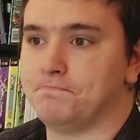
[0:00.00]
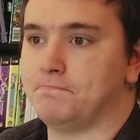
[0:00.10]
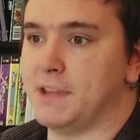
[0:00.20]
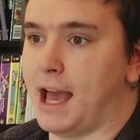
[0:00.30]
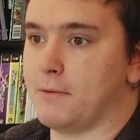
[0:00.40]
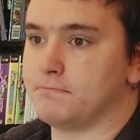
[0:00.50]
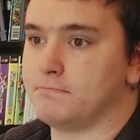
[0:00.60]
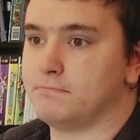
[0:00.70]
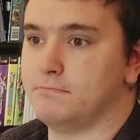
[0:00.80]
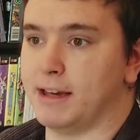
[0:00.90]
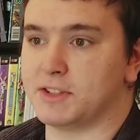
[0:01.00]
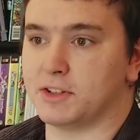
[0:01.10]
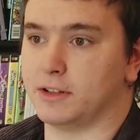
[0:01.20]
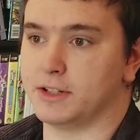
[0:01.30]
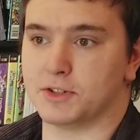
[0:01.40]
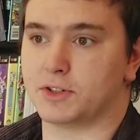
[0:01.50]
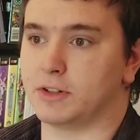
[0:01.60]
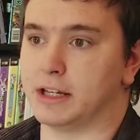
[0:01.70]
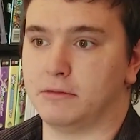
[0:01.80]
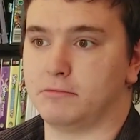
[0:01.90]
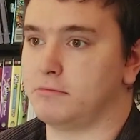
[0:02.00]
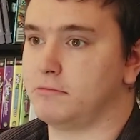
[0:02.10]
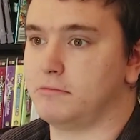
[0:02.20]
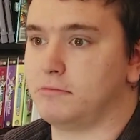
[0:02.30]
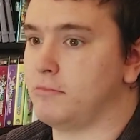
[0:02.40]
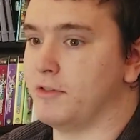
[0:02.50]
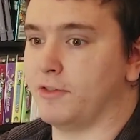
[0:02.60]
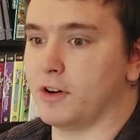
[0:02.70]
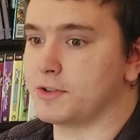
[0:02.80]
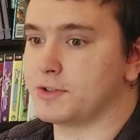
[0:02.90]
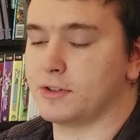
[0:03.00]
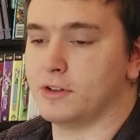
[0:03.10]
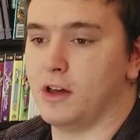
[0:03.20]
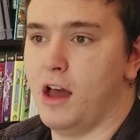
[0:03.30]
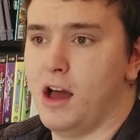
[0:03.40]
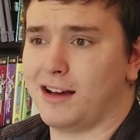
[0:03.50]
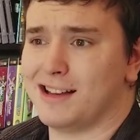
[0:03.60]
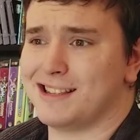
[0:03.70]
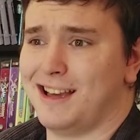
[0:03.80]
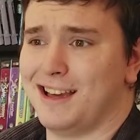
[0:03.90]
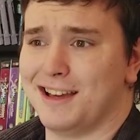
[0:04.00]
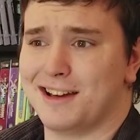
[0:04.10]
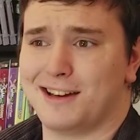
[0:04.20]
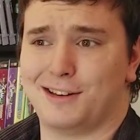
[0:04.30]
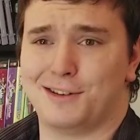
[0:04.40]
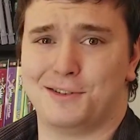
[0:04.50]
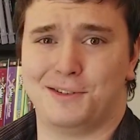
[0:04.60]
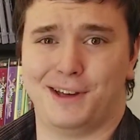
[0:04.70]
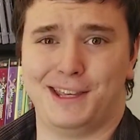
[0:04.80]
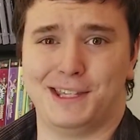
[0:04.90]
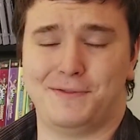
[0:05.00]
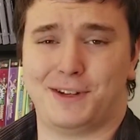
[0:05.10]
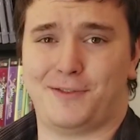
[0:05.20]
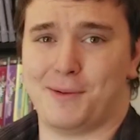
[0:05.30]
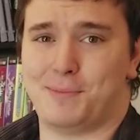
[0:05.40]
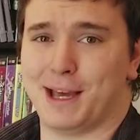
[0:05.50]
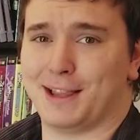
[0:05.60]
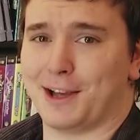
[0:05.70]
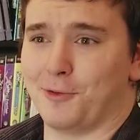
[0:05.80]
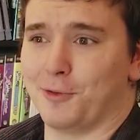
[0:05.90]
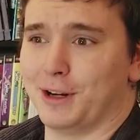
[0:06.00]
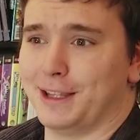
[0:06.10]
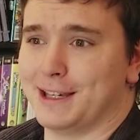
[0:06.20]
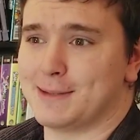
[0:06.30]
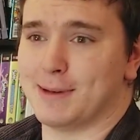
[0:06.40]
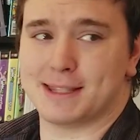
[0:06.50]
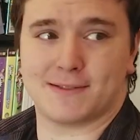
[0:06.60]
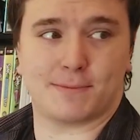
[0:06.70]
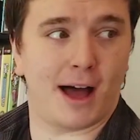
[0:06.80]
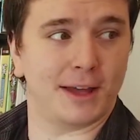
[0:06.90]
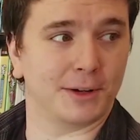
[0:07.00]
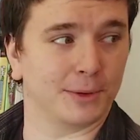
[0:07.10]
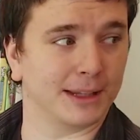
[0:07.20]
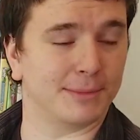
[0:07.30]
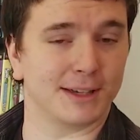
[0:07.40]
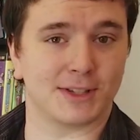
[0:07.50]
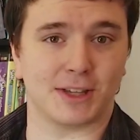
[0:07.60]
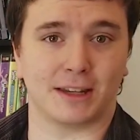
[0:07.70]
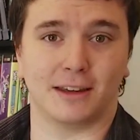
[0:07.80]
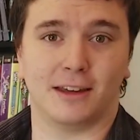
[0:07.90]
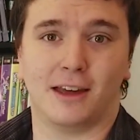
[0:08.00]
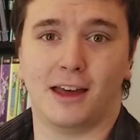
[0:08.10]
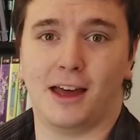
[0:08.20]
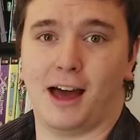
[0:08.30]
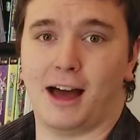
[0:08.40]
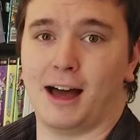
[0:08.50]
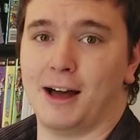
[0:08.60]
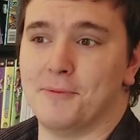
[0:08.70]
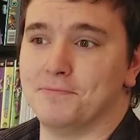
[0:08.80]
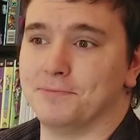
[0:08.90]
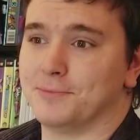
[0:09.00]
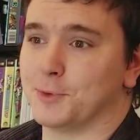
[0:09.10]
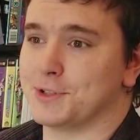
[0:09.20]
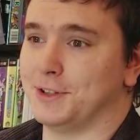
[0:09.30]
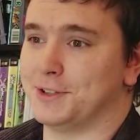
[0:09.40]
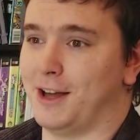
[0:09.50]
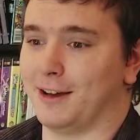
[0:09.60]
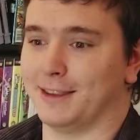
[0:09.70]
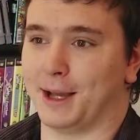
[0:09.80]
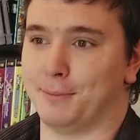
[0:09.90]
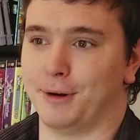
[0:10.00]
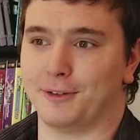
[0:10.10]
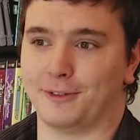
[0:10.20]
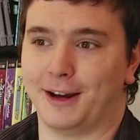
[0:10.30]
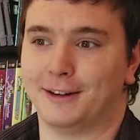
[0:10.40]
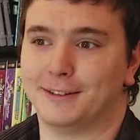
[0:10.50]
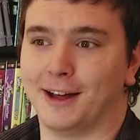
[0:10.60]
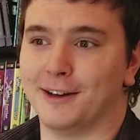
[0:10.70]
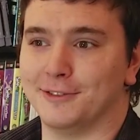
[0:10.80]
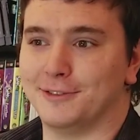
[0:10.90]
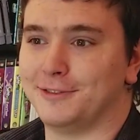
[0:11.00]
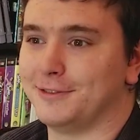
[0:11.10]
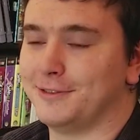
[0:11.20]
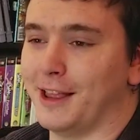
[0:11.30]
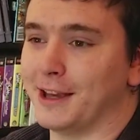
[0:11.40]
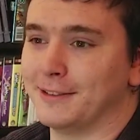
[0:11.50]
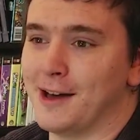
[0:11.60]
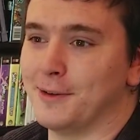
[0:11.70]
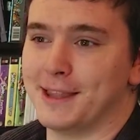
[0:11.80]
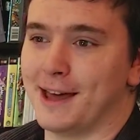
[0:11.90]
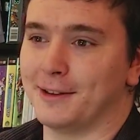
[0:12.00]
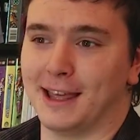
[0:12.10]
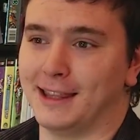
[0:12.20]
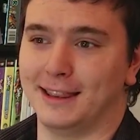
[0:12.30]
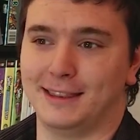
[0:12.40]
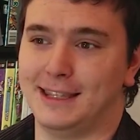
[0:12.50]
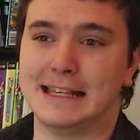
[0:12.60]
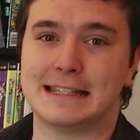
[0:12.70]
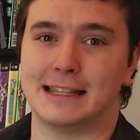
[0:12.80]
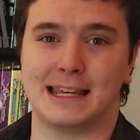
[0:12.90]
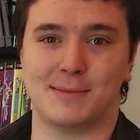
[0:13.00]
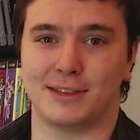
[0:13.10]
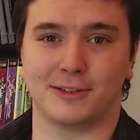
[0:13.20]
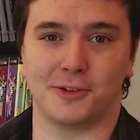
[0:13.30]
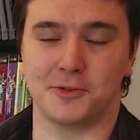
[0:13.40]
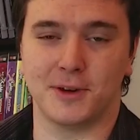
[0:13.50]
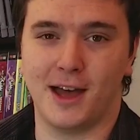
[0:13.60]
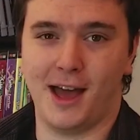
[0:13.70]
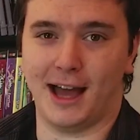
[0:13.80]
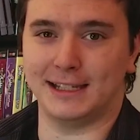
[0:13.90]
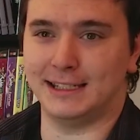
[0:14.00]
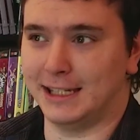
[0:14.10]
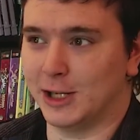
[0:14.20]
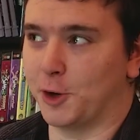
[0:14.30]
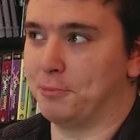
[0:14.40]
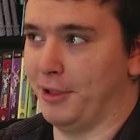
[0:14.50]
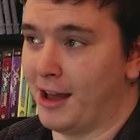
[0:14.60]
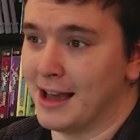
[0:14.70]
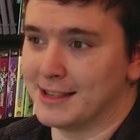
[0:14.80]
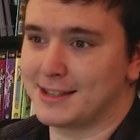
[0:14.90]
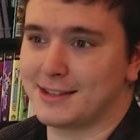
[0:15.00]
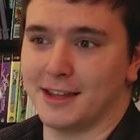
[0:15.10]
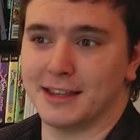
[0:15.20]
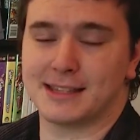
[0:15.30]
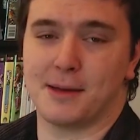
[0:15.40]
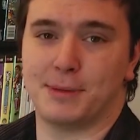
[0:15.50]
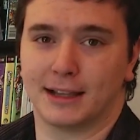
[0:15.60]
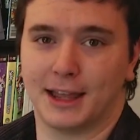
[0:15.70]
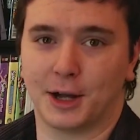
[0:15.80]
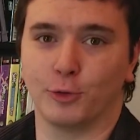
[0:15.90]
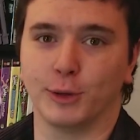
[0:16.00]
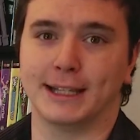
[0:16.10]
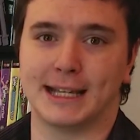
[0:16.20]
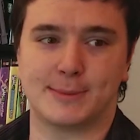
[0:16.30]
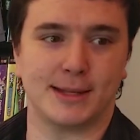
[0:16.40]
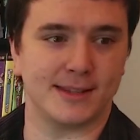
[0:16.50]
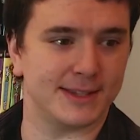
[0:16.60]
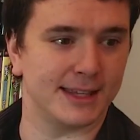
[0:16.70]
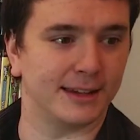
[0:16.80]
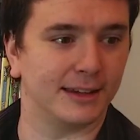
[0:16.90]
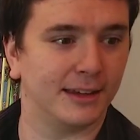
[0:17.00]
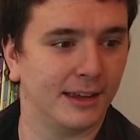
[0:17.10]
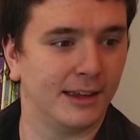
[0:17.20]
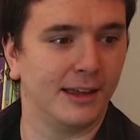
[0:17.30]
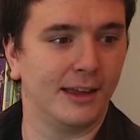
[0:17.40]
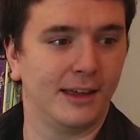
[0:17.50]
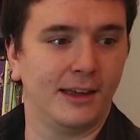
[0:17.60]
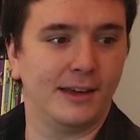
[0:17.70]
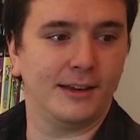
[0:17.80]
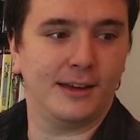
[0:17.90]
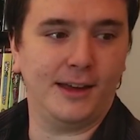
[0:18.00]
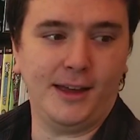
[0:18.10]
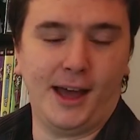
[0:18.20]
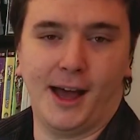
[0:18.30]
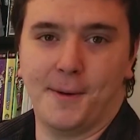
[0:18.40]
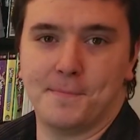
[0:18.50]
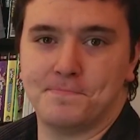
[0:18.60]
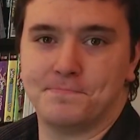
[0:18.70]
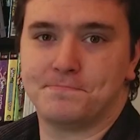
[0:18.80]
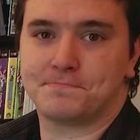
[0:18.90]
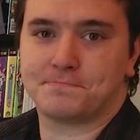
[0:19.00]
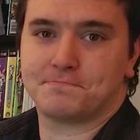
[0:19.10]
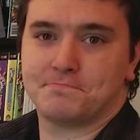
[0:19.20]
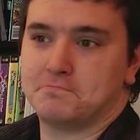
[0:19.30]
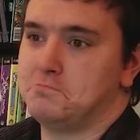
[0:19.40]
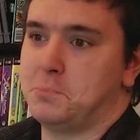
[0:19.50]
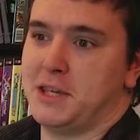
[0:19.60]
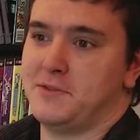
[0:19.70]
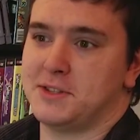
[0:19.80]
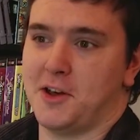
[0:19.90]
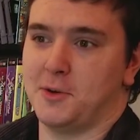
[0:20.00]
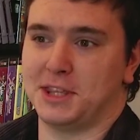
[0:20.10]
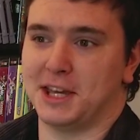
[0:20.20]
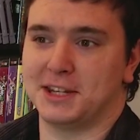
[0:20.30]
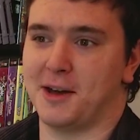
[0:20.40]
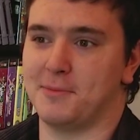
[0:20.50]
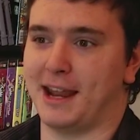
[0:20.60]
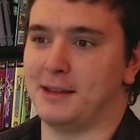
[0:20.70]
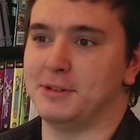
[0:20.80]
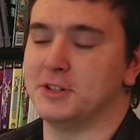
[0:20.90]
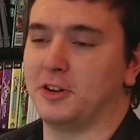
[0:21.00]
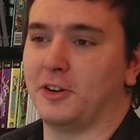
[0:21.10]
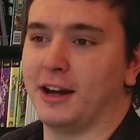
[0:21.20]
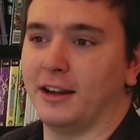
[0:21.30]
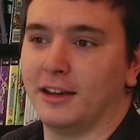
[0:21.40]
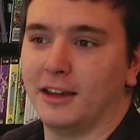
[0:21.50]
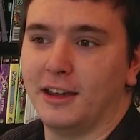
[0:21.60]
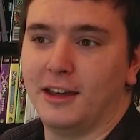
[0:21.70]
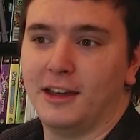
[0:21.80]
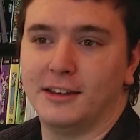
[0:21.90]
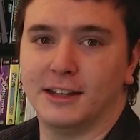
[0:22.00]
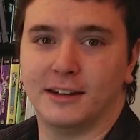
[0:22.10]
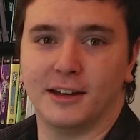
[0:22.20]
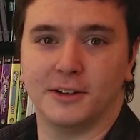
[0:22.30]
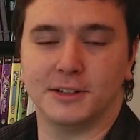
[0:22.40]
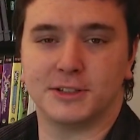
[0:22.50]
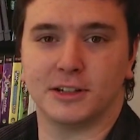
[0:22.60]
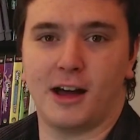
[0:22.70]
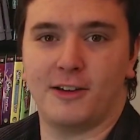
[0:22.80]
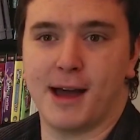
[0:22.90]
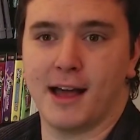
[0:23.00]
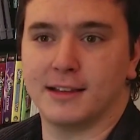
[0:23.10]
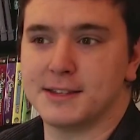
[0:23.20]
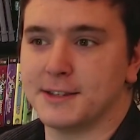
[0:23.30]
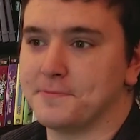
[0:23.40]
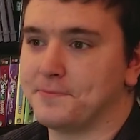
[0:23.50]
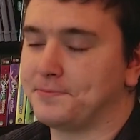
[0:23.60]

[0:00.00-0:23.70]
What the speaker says: yeah, basically just treat the first. Because, like, even if I pick, like, a really expensive spot in a really big city, we're still talking, like, a burn rate of, like, it'll easily get me through a year plus, unless I pick, like, a really expensive city. But even so, with the income that I'd be generating, you know, it should off-balance it.